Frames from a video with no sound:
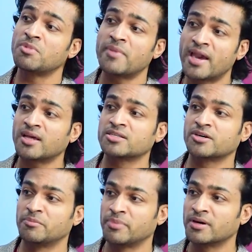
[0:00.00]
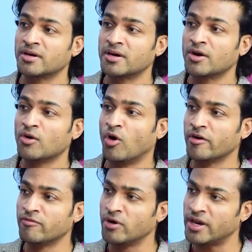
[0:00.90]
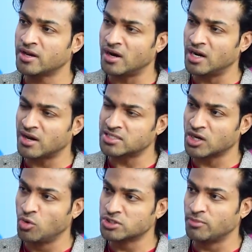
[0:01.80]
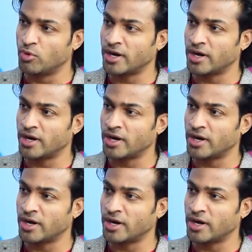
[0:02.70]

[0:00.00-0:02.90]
on the screen. And that was a little close-up.